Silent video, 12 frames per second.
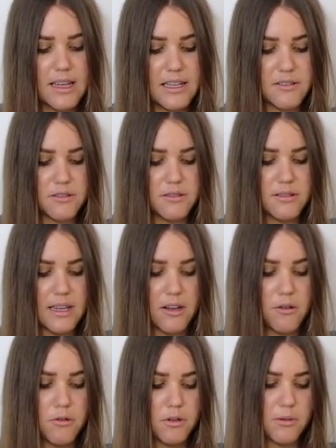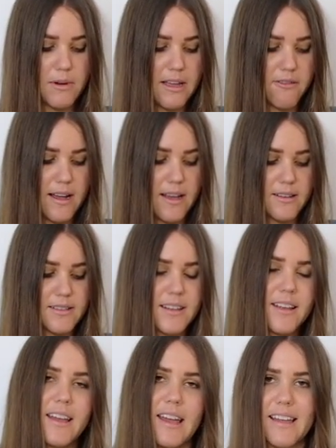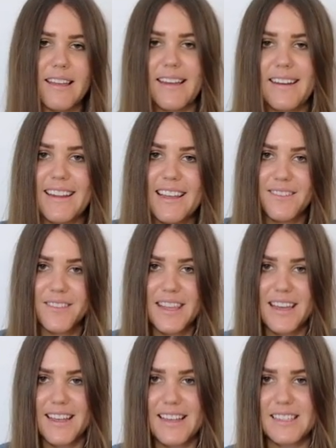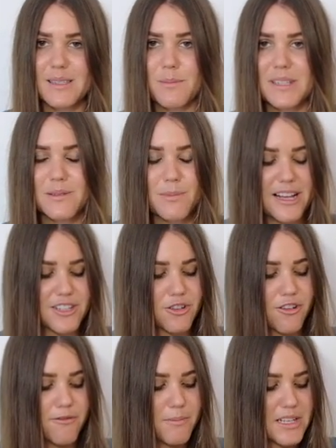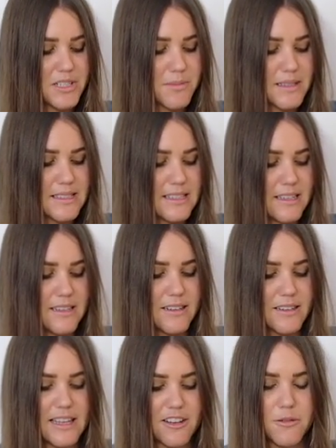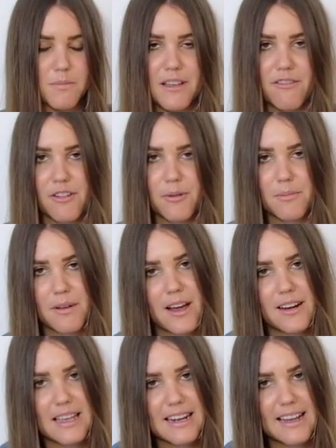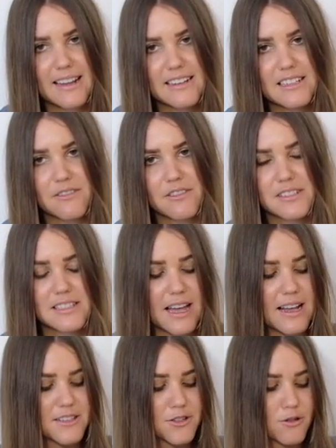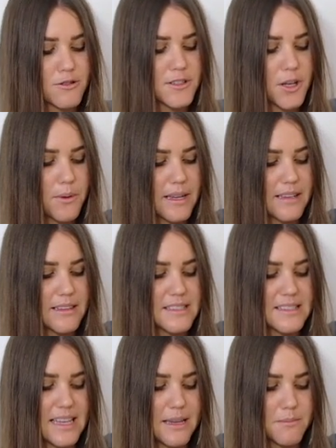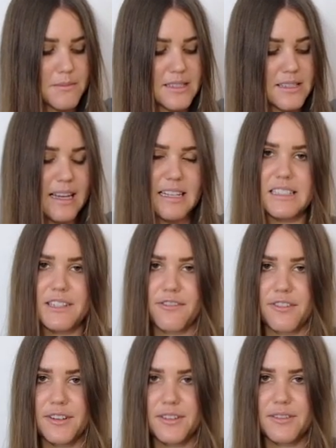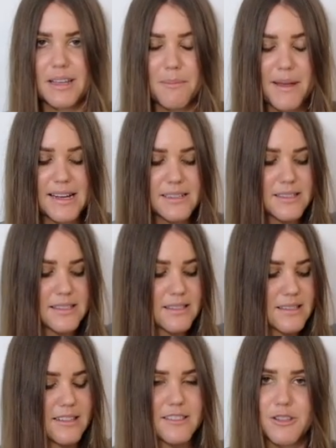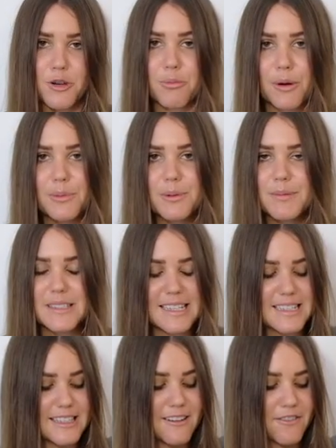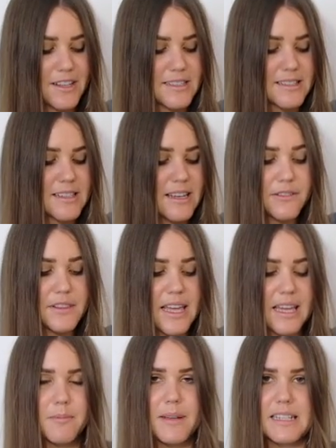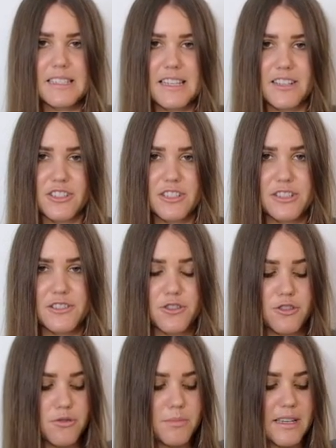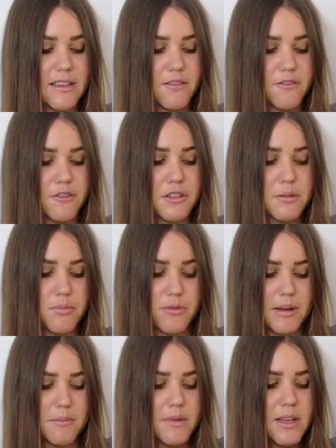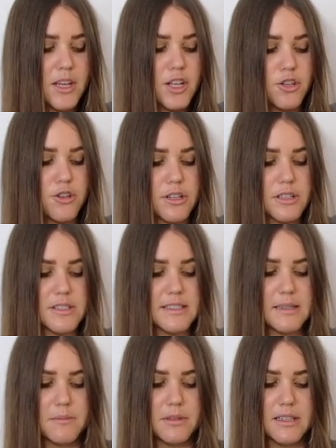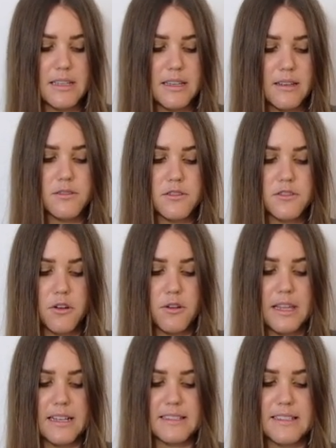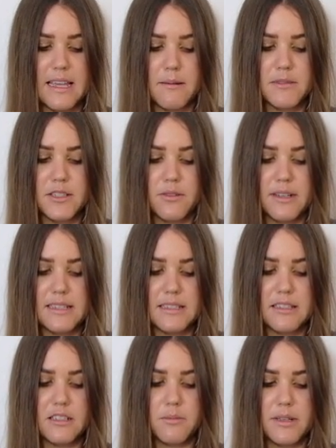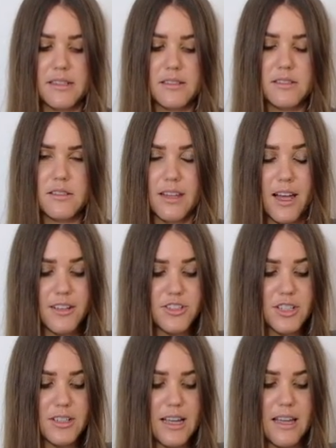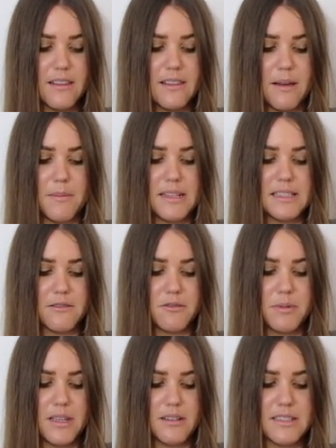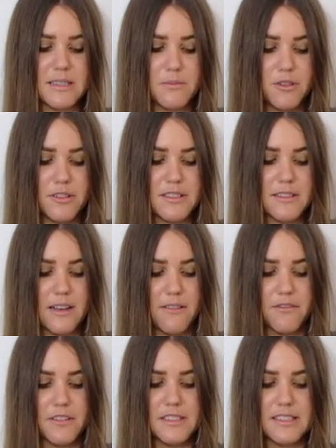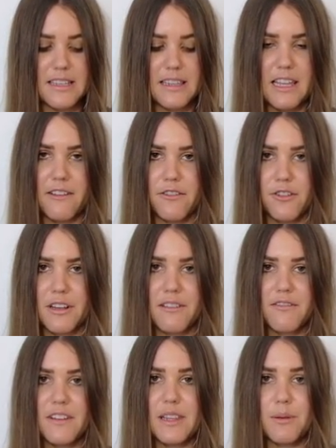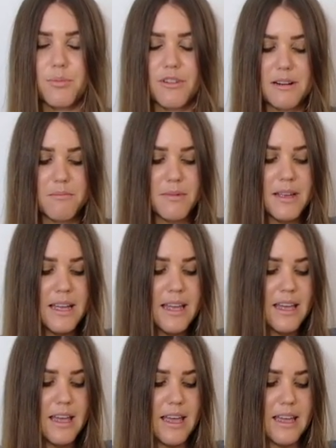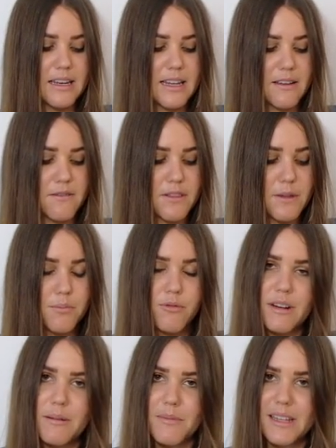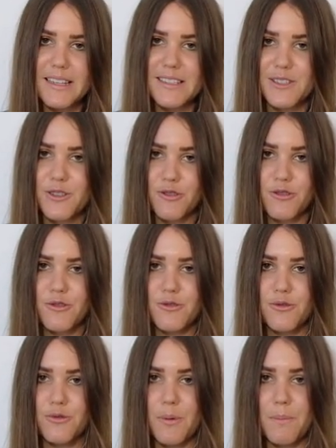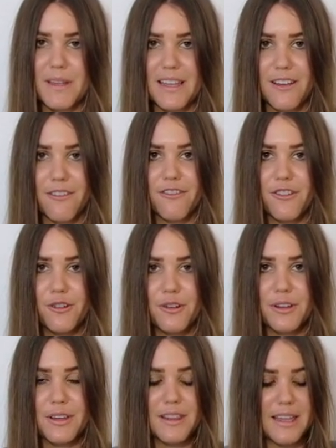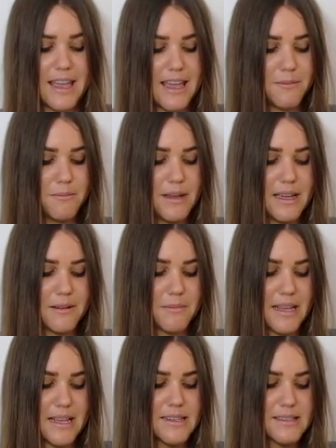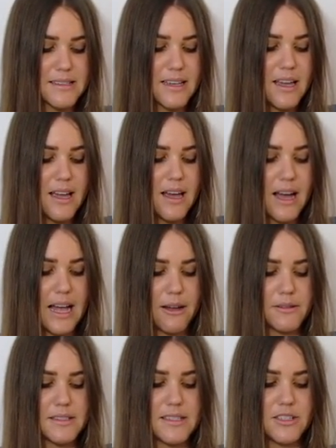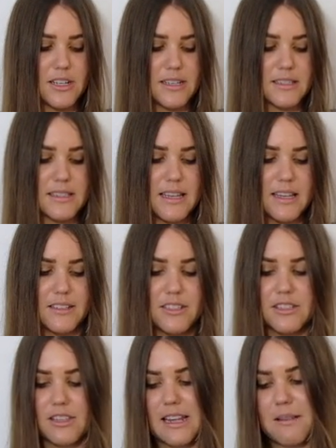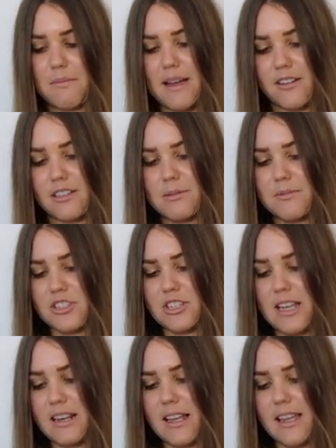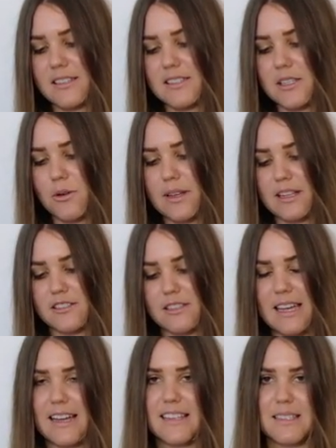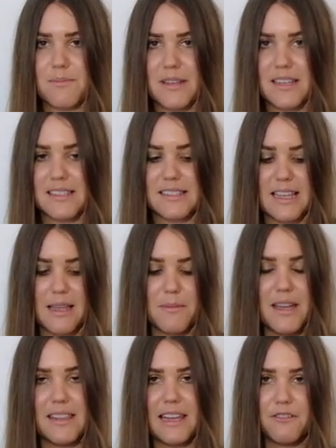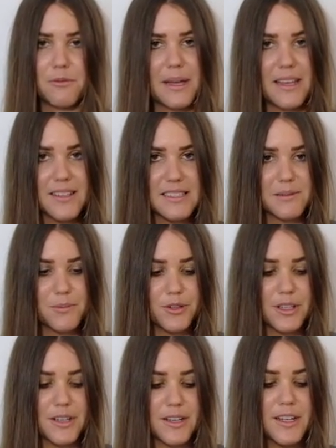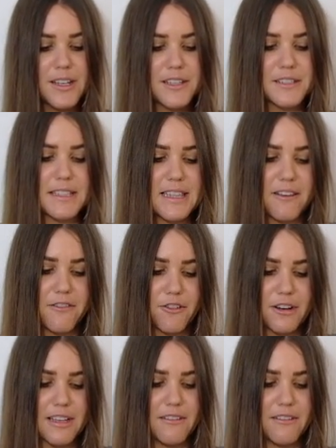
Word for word: until you get all the way around. Again, if there is a mismatch of measurements here, that could be from cutting it out at a different size or sewing the seams at different amounts. There's no problem, it's easy to fix. If the headband section is too big for the brim, you can just simply sew that seam so it is a little bit larger and then that means it will be a smaller circumference and therefore can fit the brim and if the brim is too big for the headband piece I would suggest then just getting back on the machine and sewing it so that is a bigger seam and that will make it smaller so therefore it